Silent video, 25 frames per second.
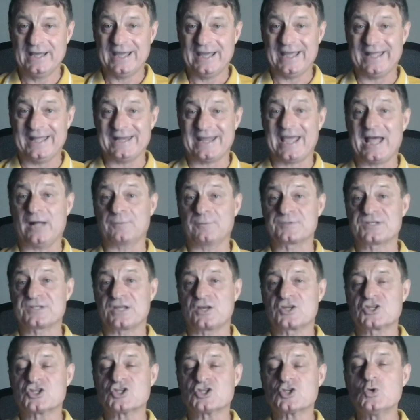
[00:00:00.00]
It
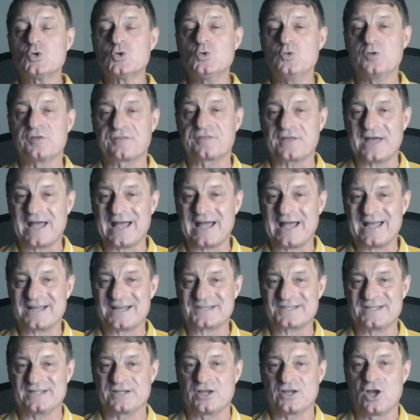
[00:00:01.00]
helps soothe
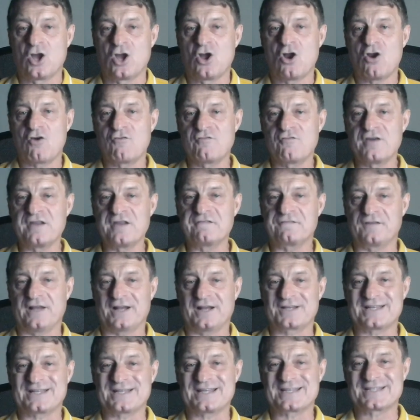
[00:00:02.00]
acid
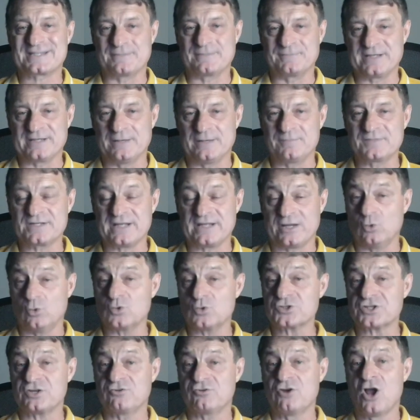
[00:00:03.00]
reflux symptoms. It
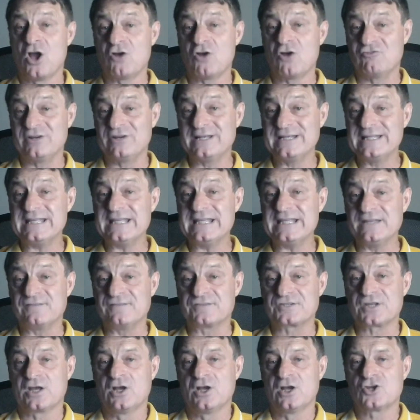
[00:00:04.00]
also
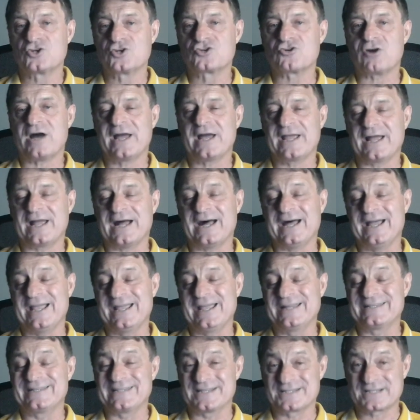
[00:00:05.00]
relieves dry
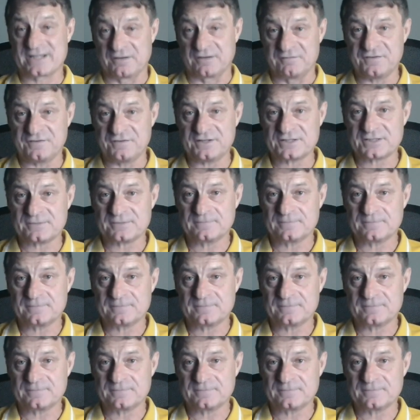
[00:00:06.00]
eye discomfort.